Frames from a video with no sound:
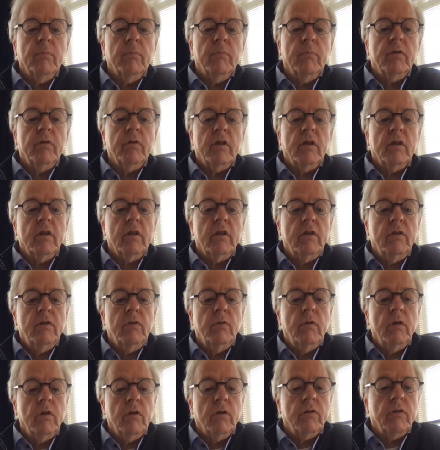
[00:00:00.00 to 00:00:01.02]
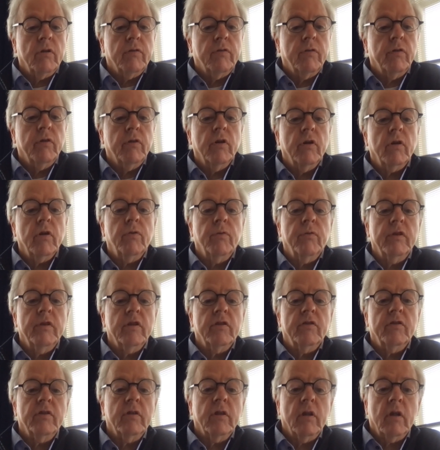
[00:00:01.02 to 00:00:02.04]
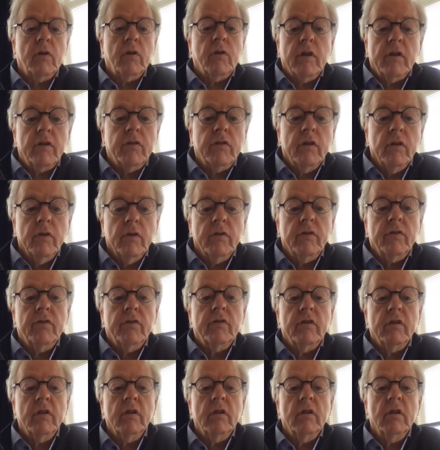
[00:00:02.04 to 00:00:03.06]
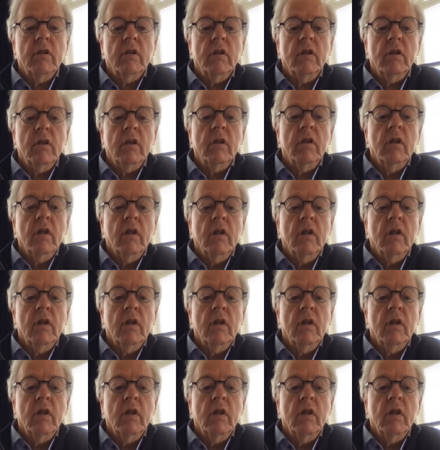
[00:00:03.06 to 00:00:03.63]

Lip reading: But I do a lot of work with crystals. And